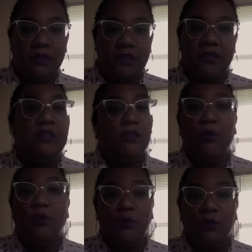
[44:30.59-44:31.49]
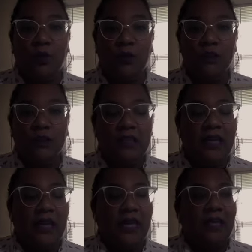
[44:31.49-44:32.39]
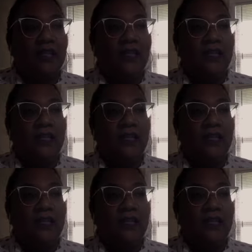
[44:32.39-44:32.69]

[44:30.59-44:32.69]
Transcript: that didn't know who you were. And